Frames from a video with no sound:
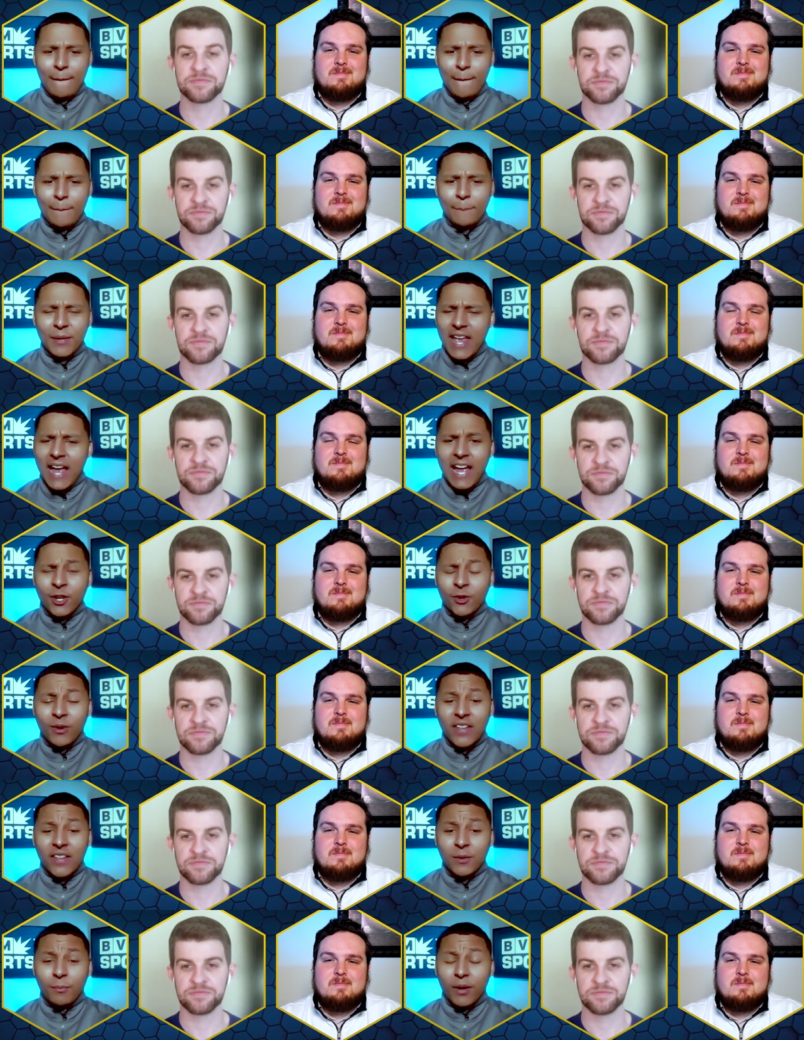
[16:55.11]
Speaker 1: Um, but yeah, I
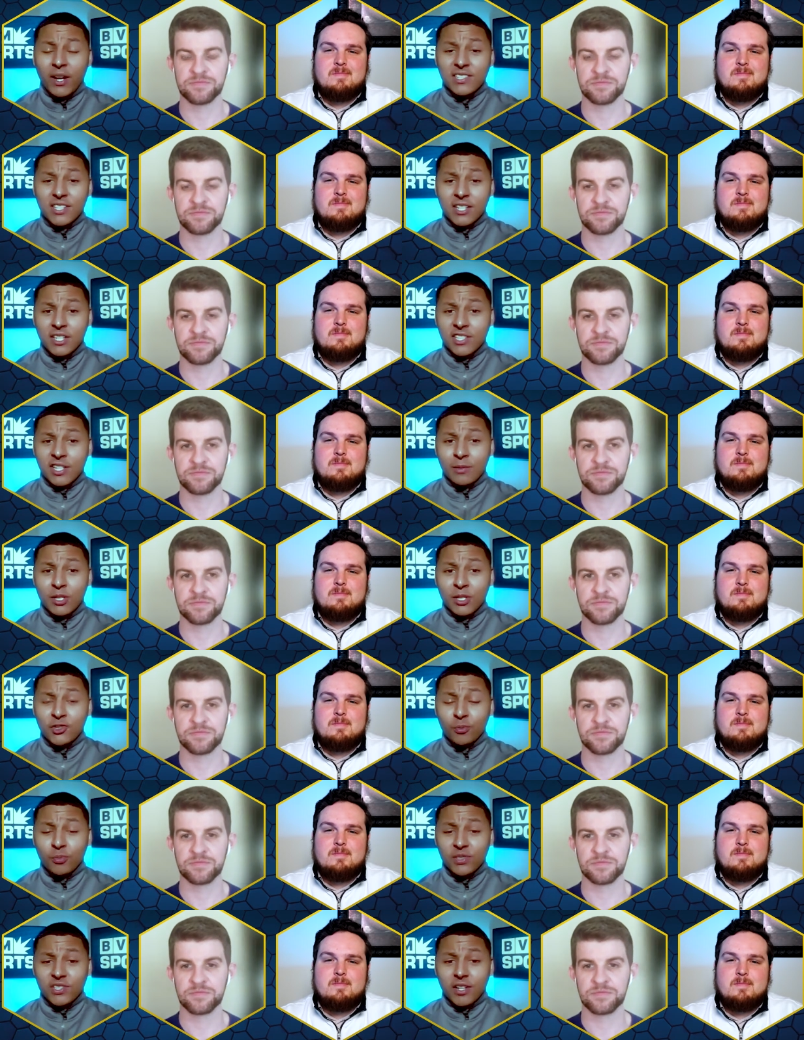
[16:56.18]
agree. I think Bryce Young is going to
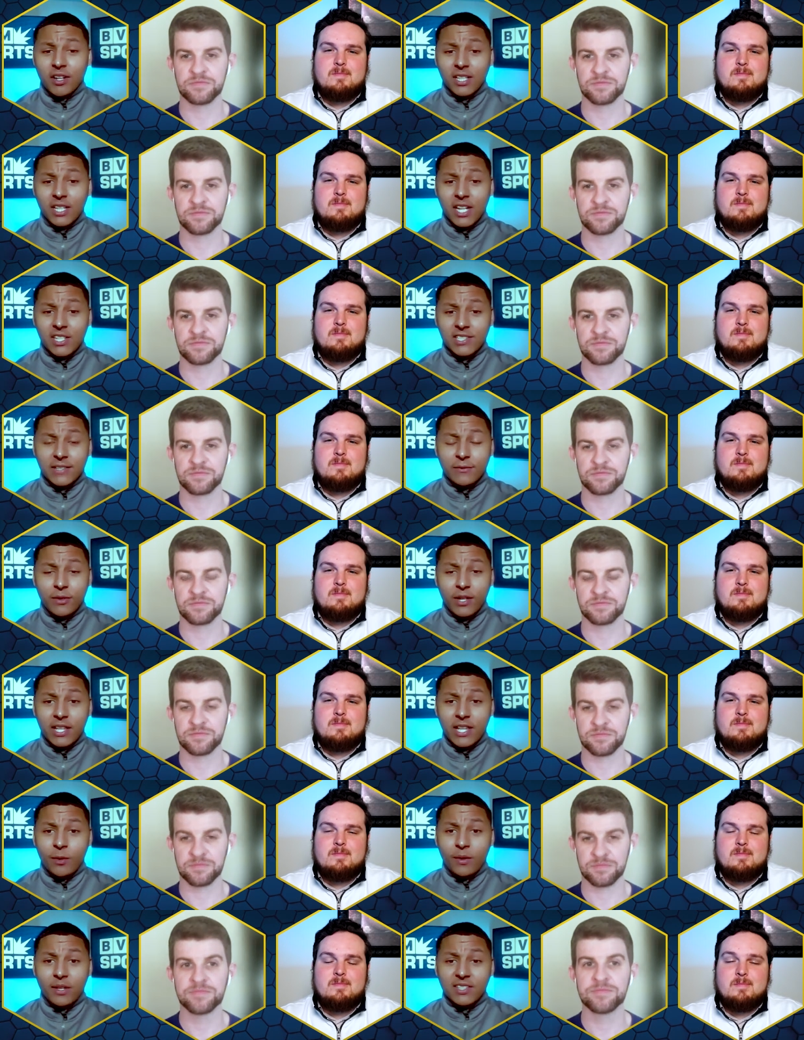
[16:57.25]
be a superstar at the next level.
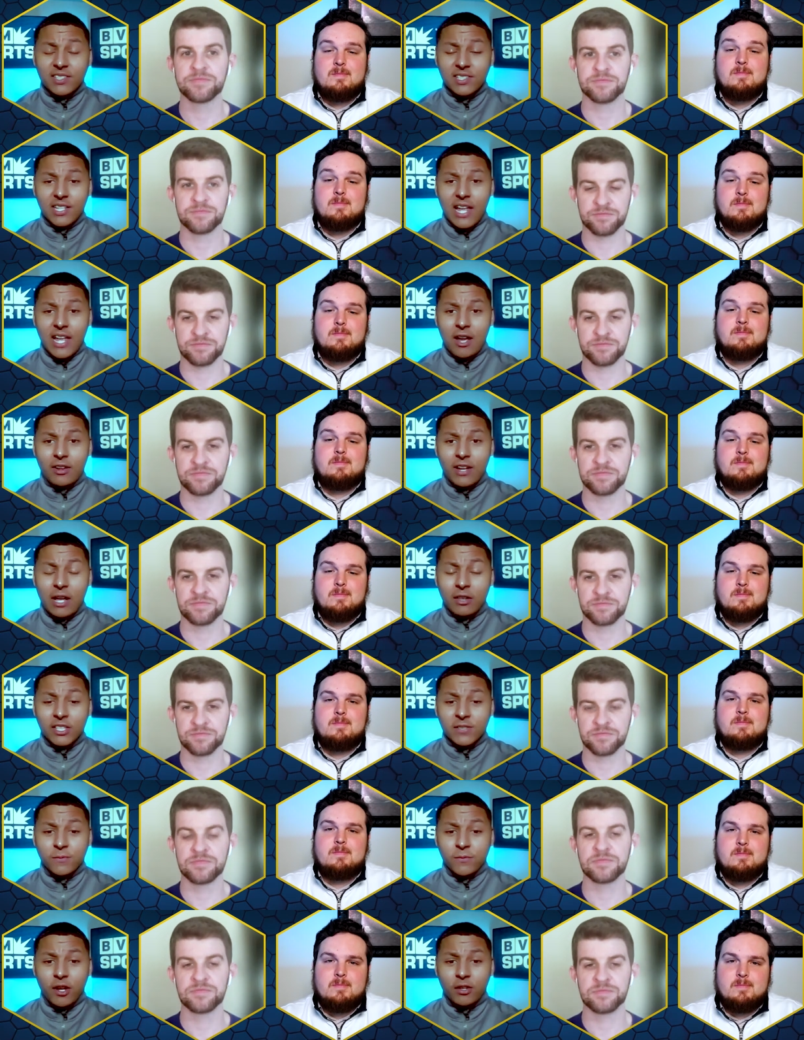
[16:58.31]
I can't wait to see how
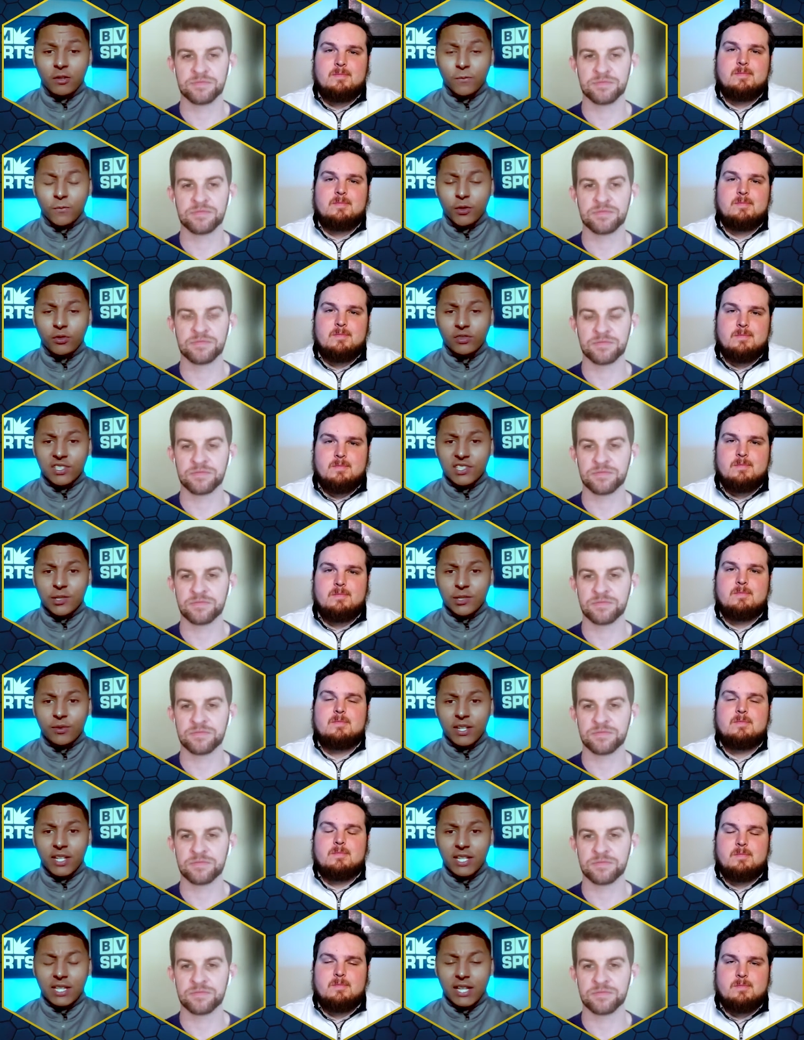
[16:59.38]
how this fall unfolds and
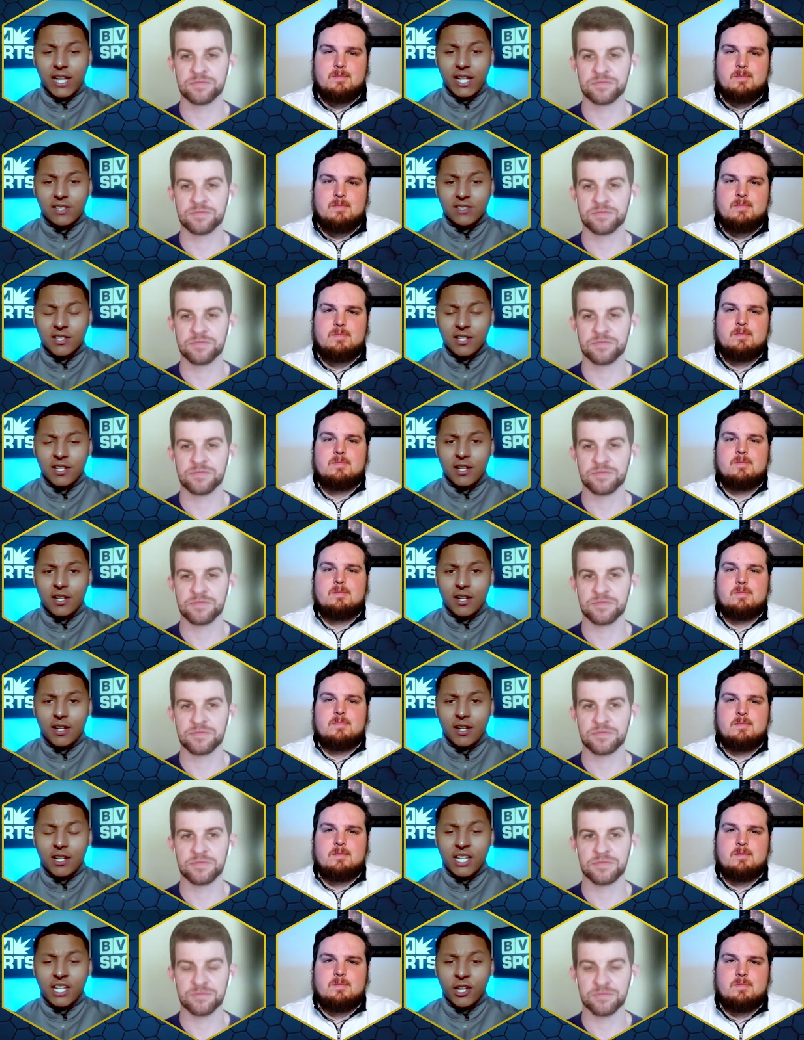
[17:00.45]
see where he lands
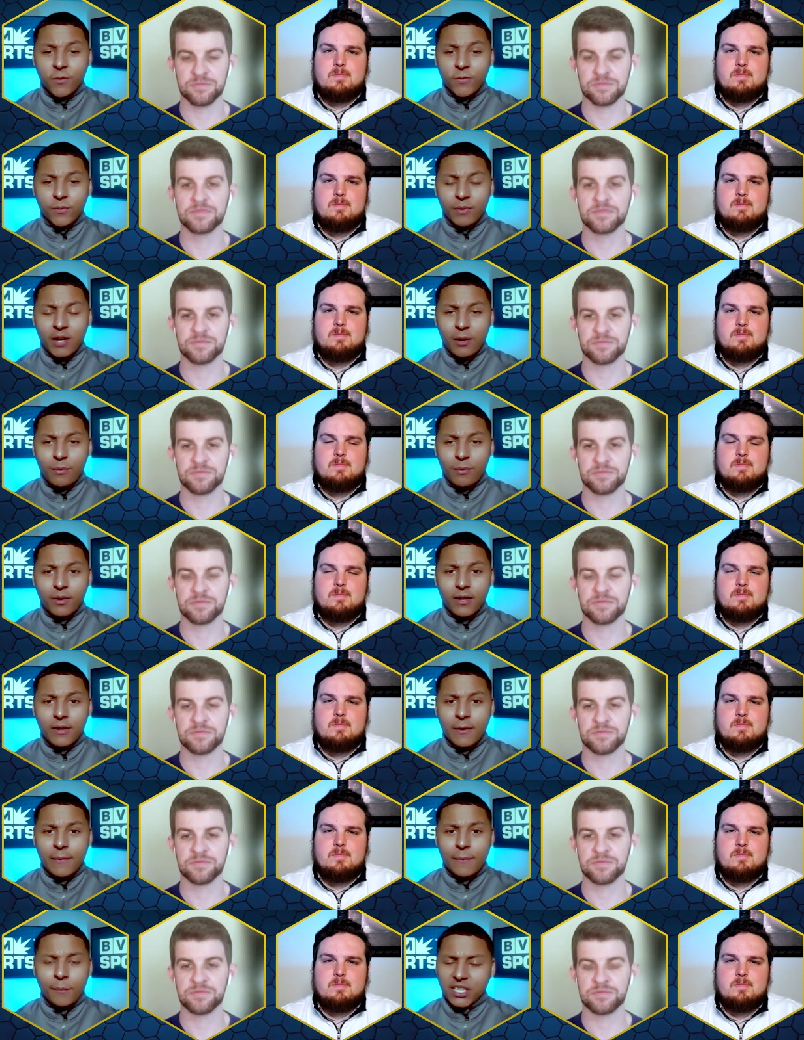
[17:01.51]
uh, a year from now.
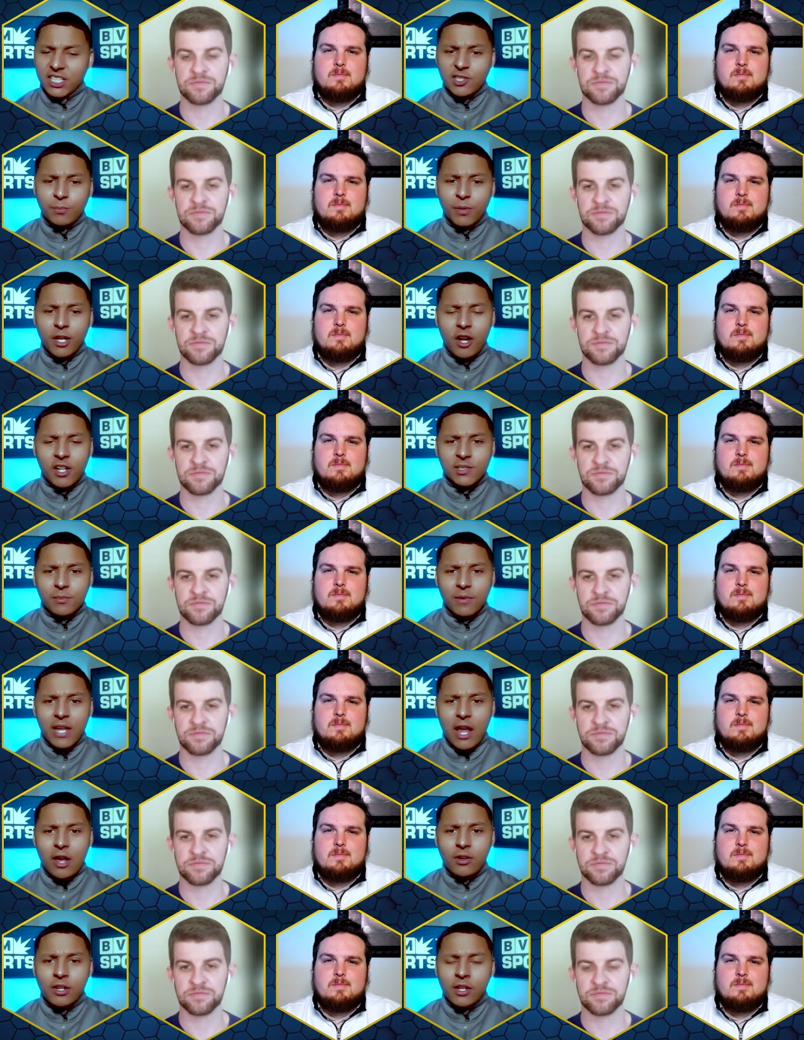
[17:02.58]
But but this has been
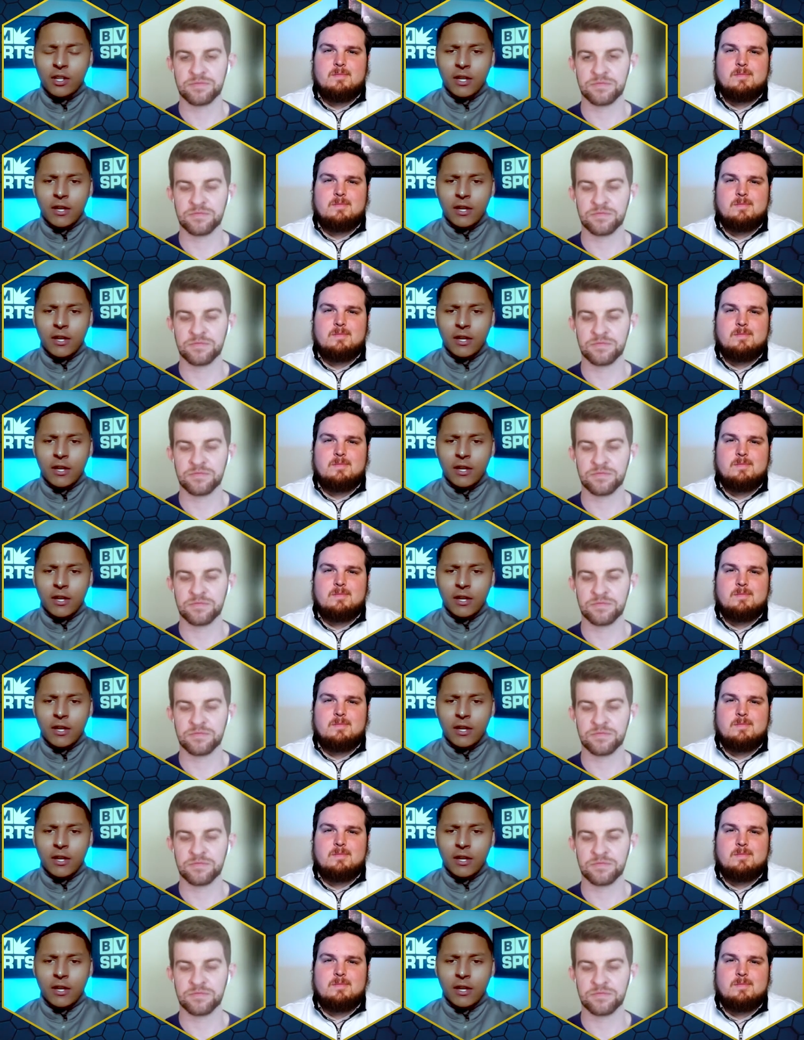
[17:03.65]
awesome, Cal.